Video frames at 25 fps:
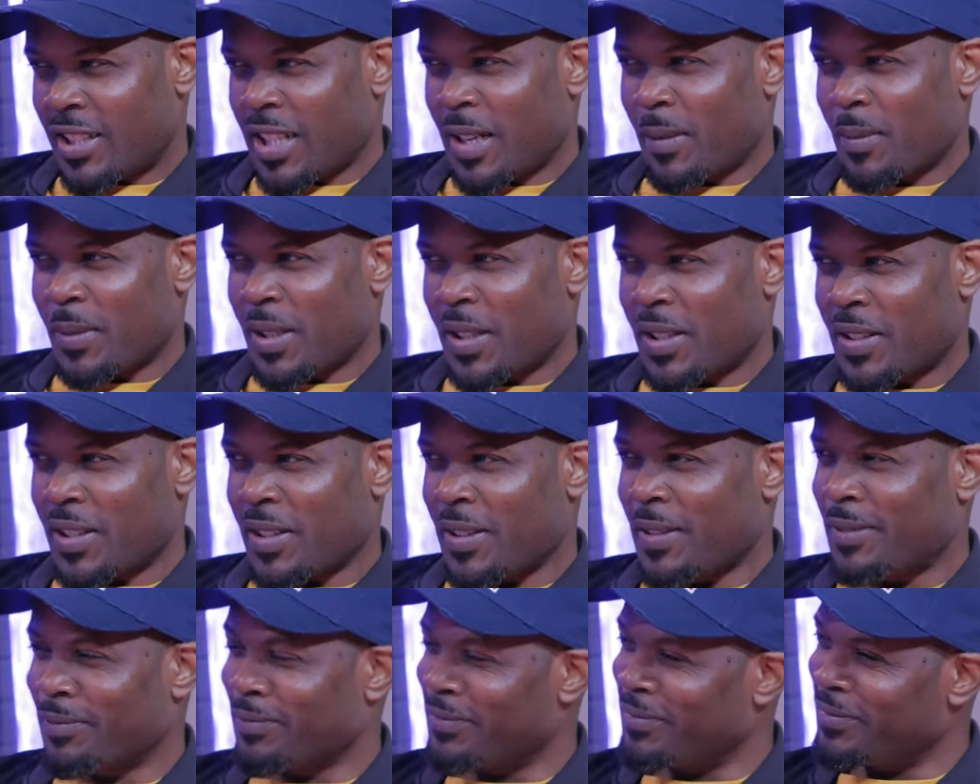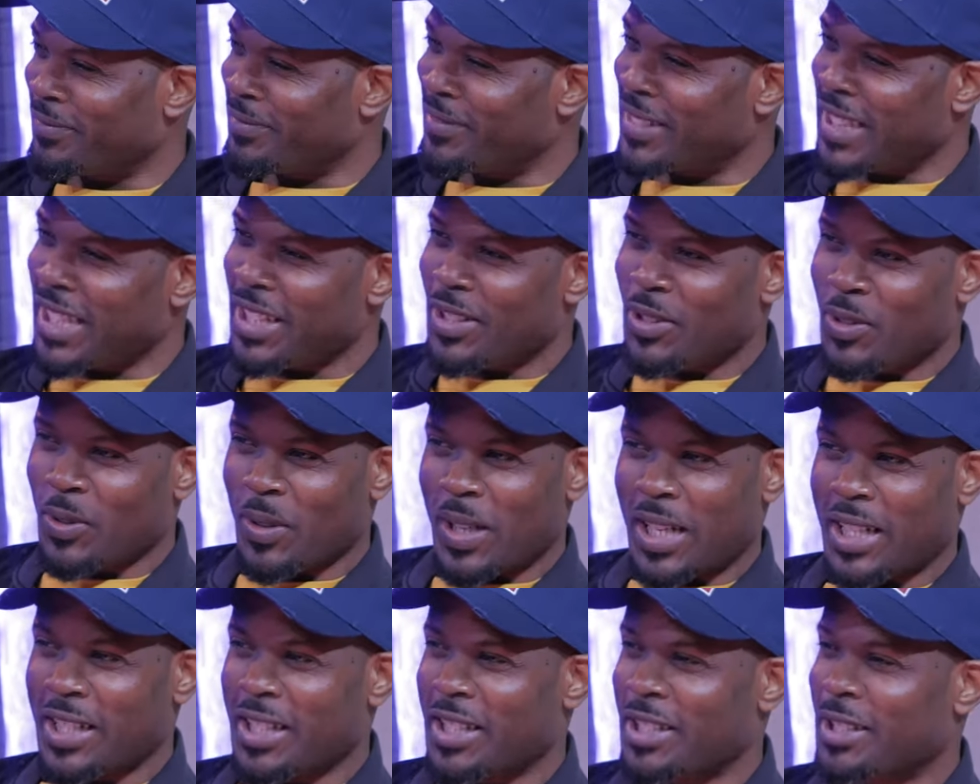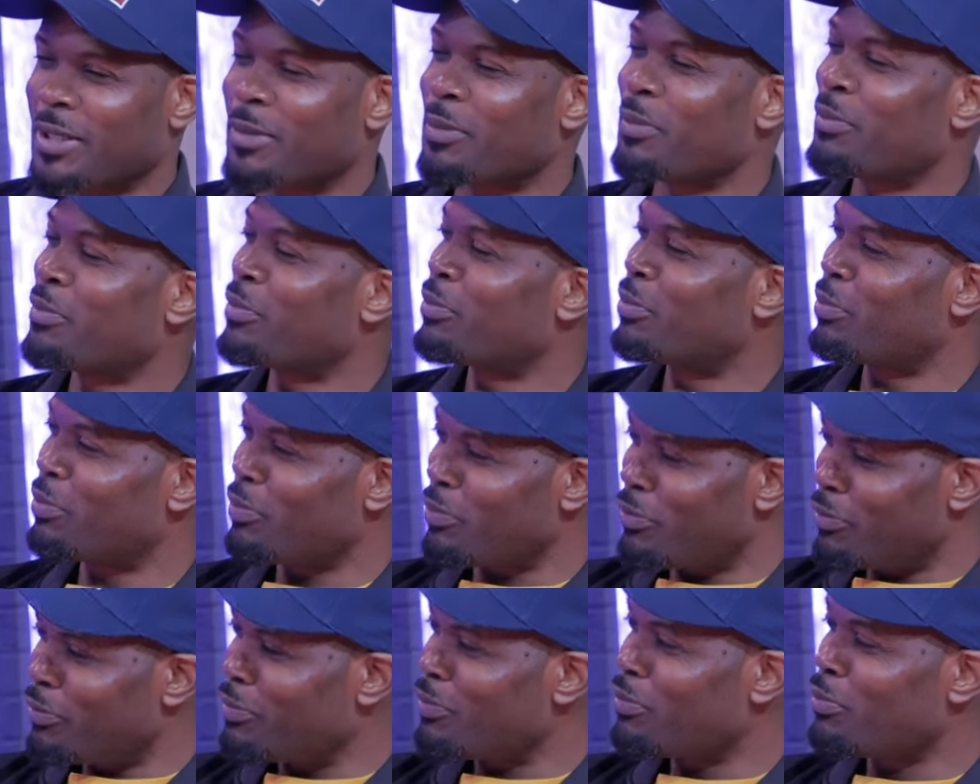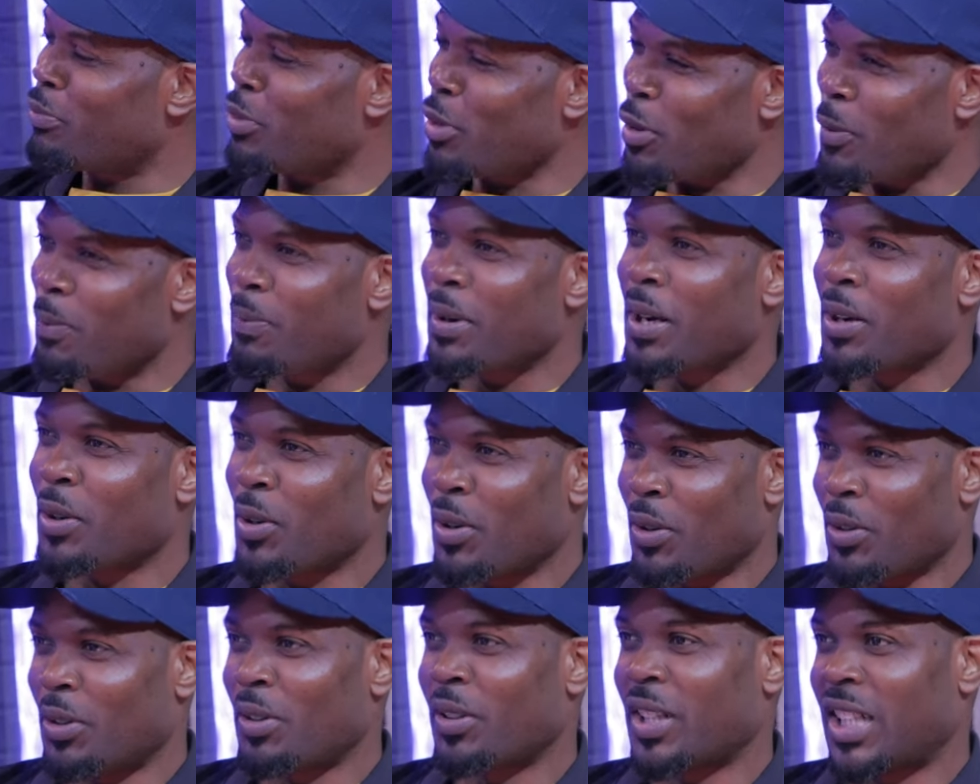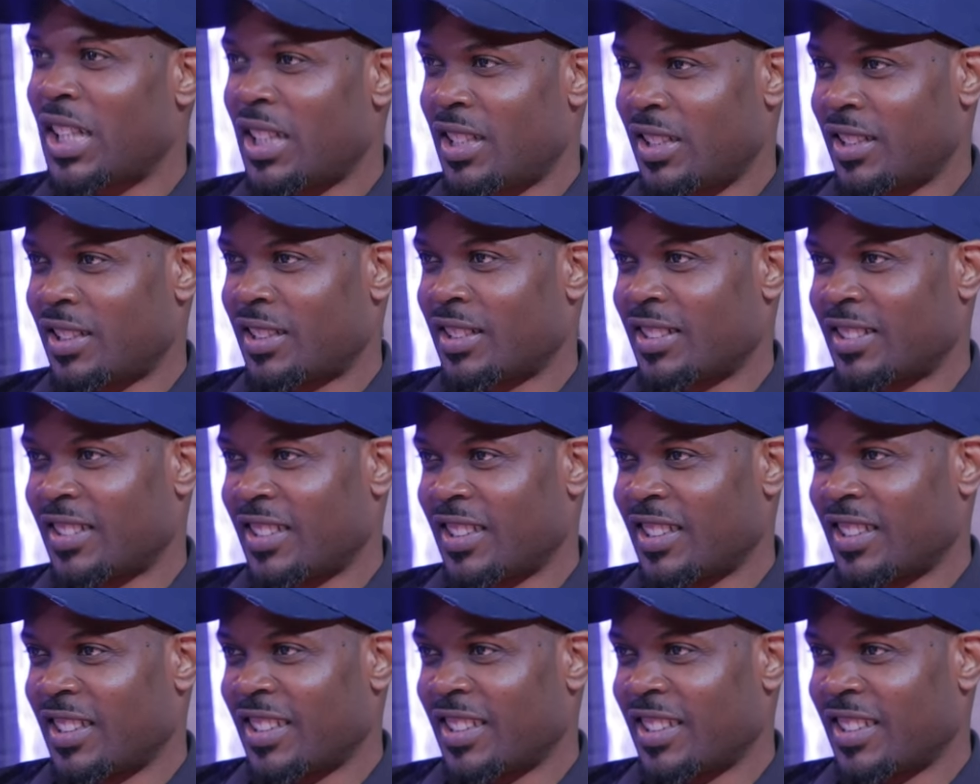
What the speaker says: sometimes as this one is proper Congolese?